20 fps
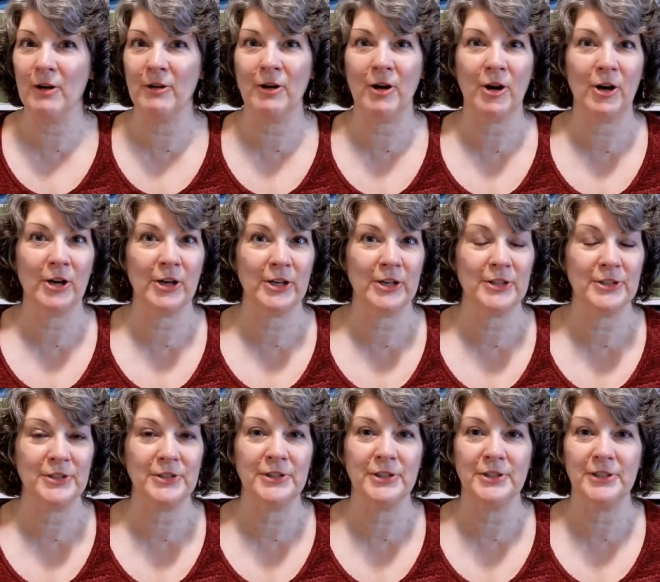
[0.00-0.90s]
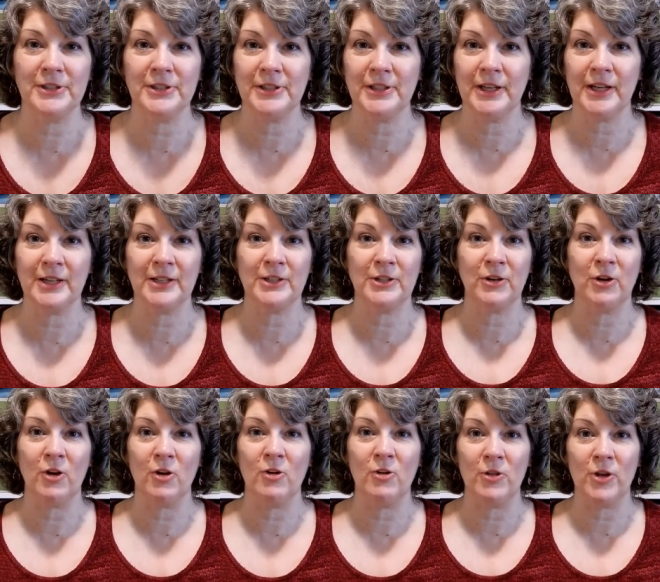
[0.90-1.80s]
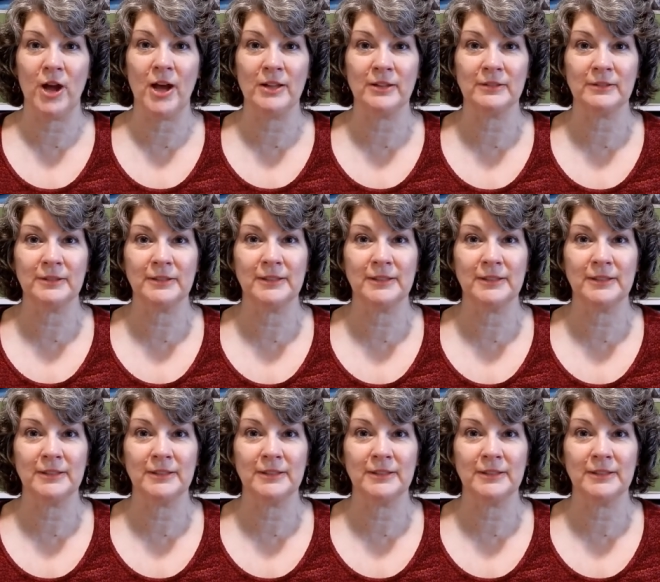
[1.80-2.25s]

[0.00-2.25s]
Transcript: how hard it is to stick to all that